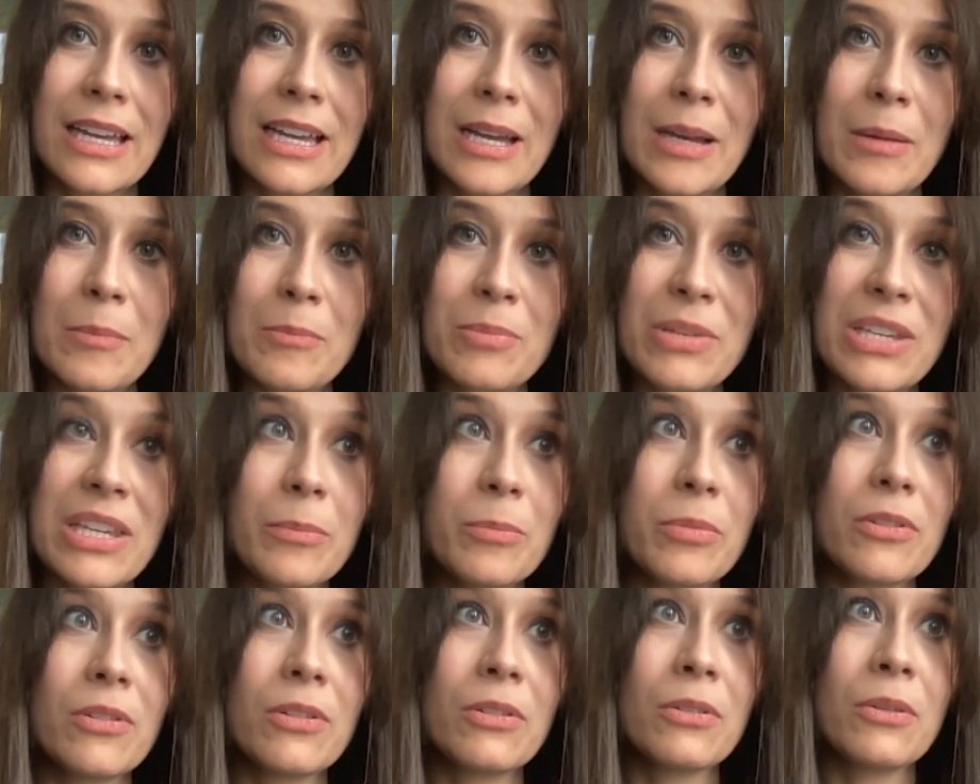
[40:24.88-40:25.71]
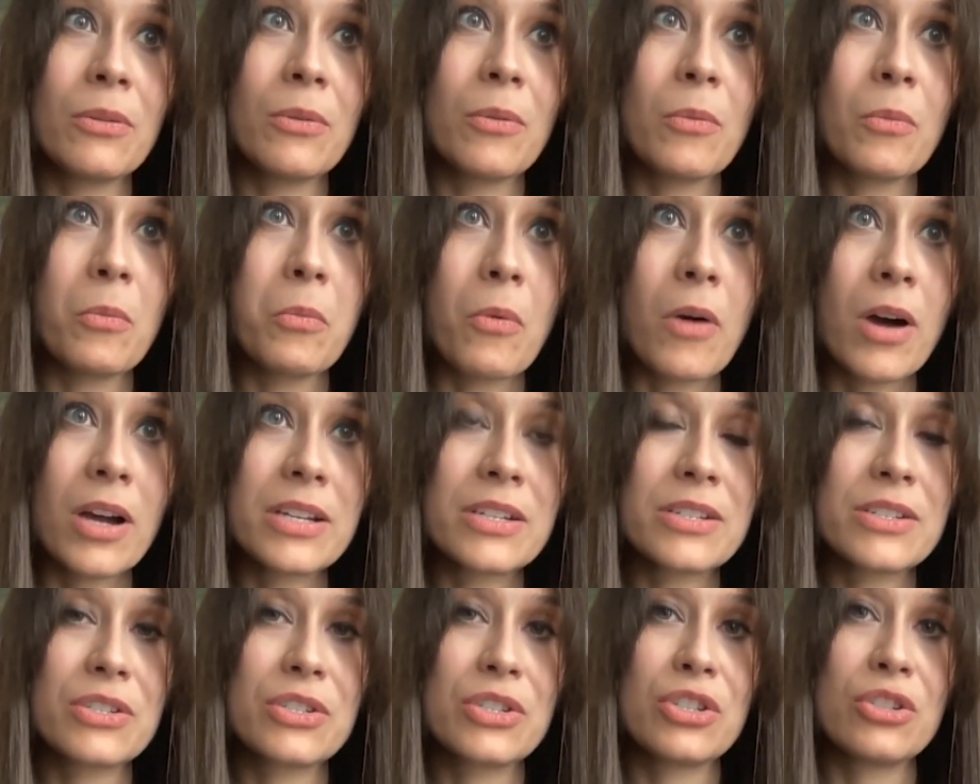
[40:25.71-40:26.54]
People
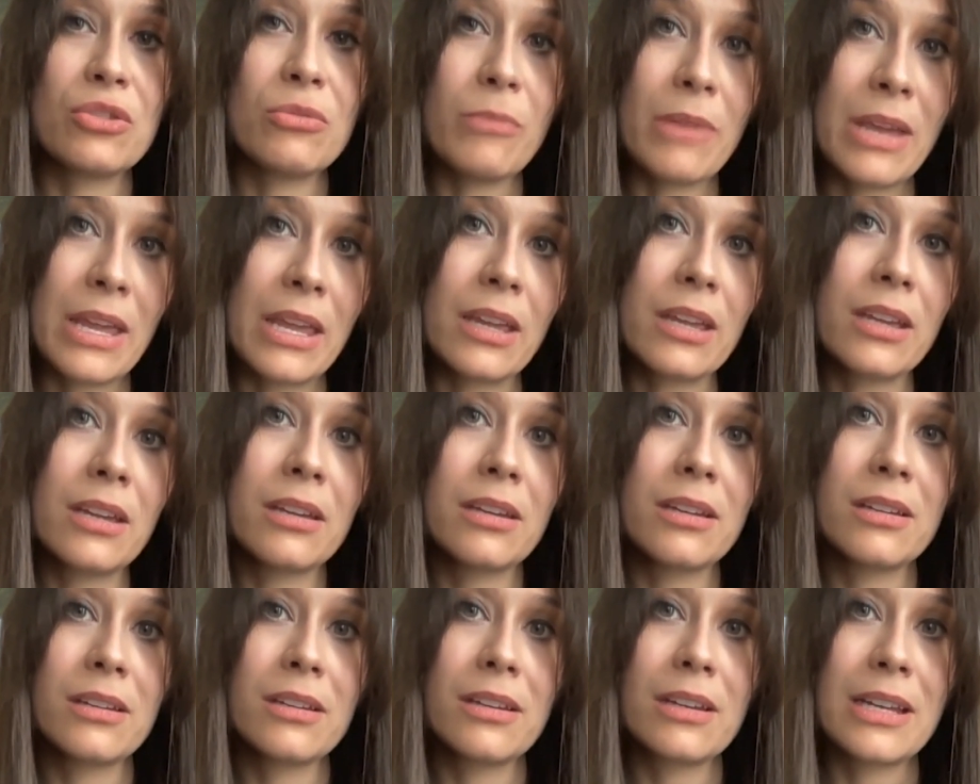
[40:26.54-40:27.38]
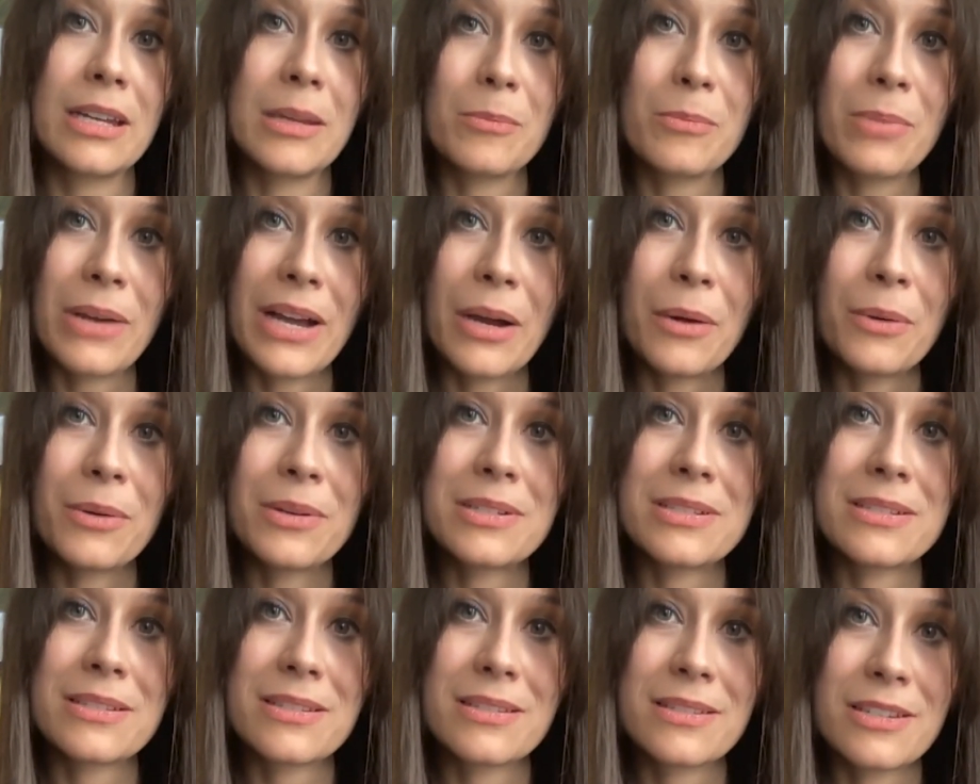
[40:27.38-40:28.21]
want to make an empowered
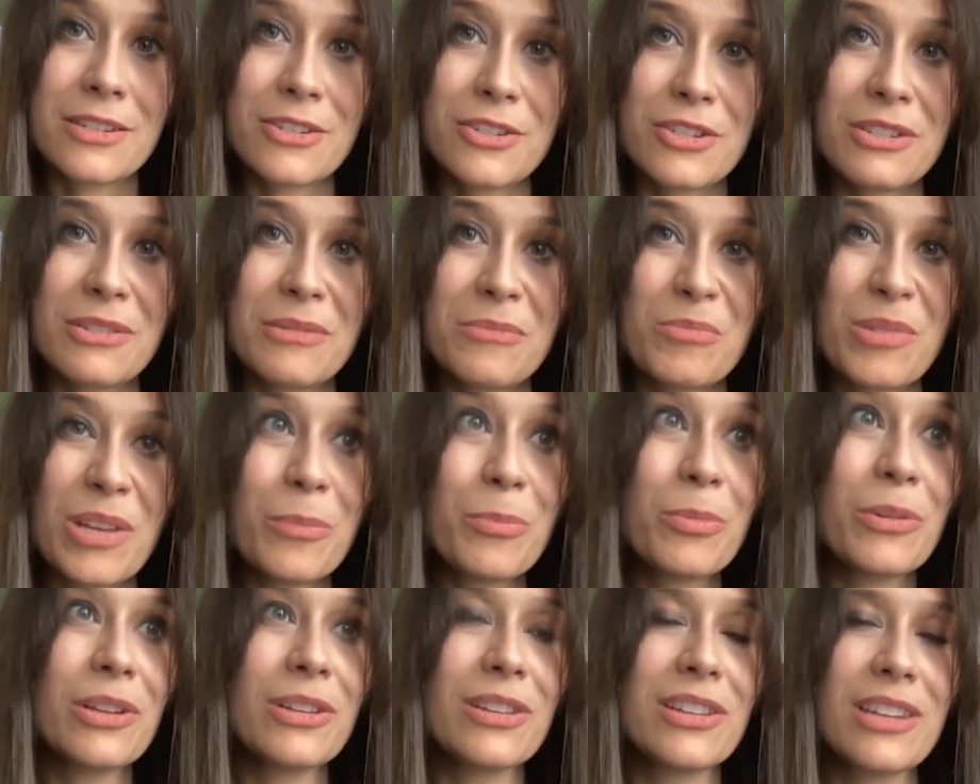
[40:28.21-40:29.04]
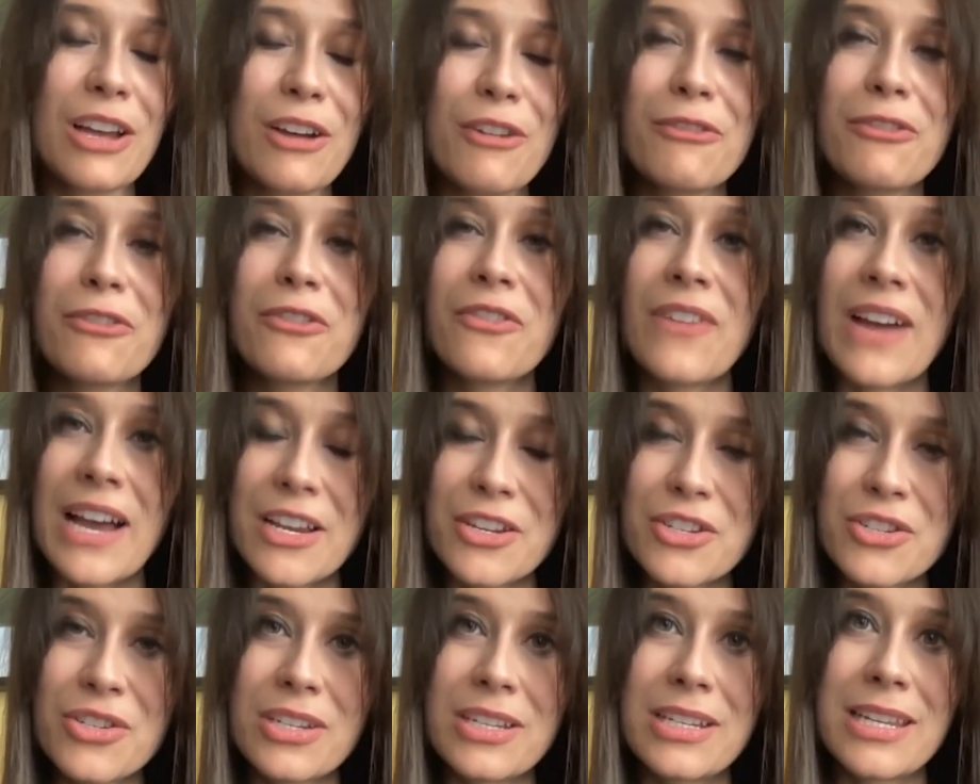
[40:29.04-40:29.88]
decision. People love
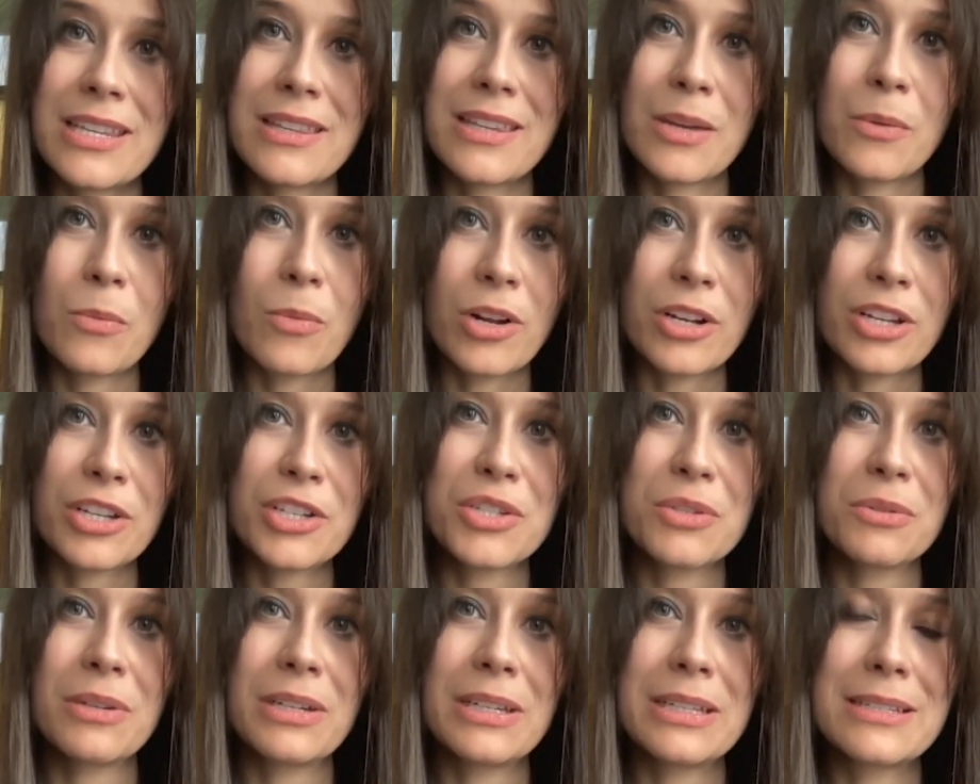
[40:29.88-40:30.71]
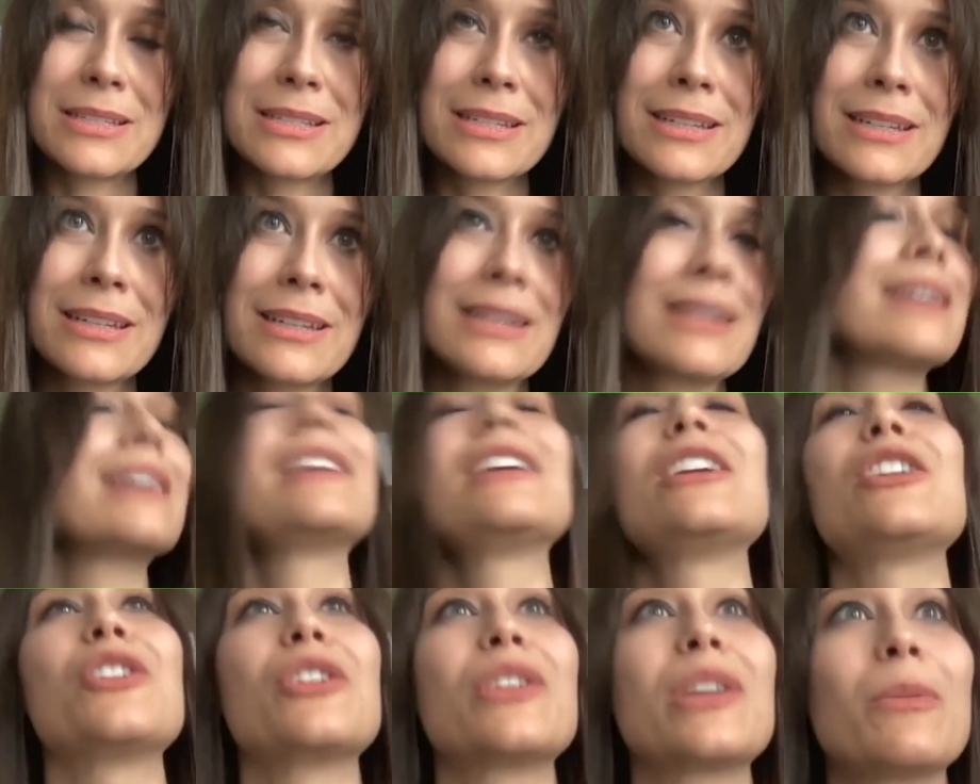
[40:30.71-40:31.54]
fashion and they want to do it,
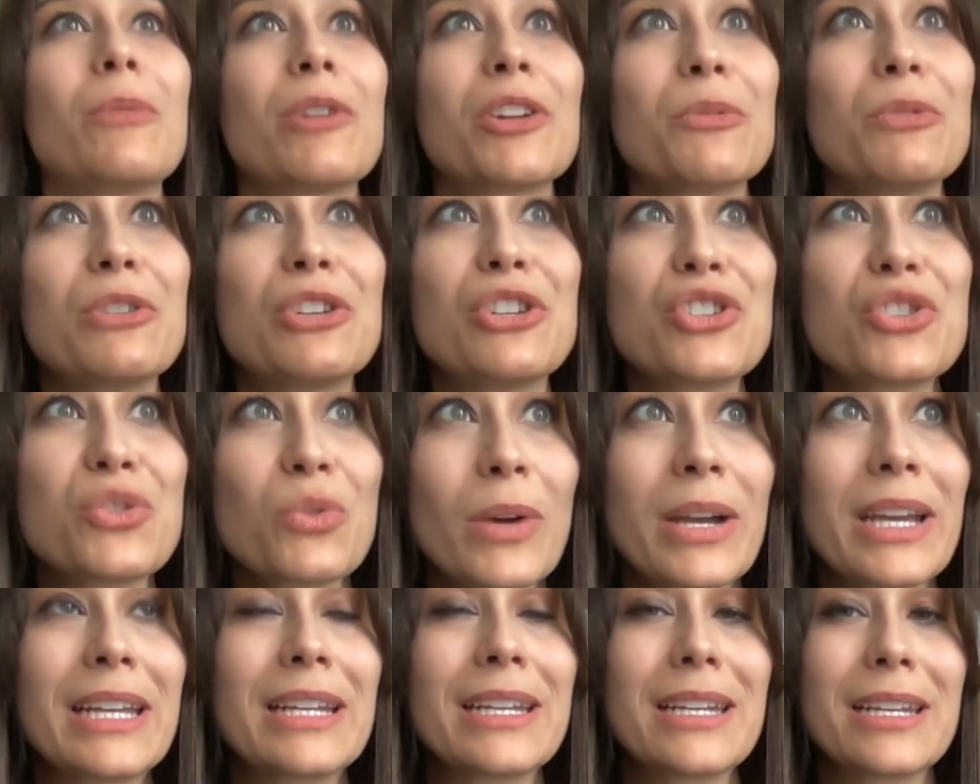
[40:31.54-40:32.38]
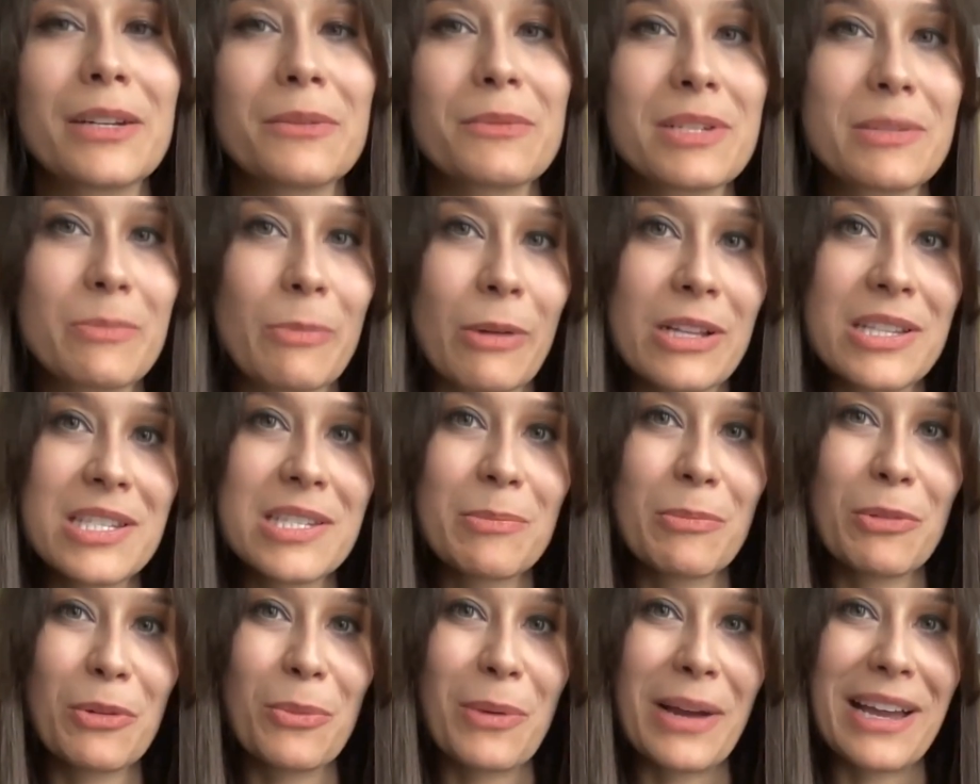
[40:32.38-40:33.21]
they want to enjoy it in a
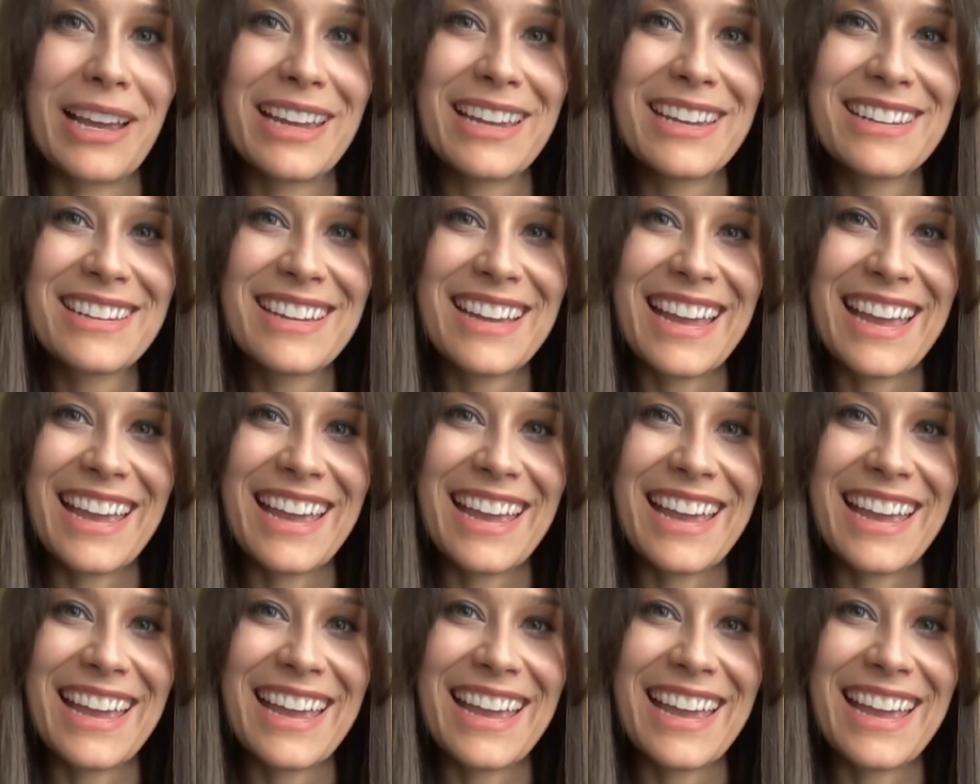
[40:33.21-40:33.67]
responsible way.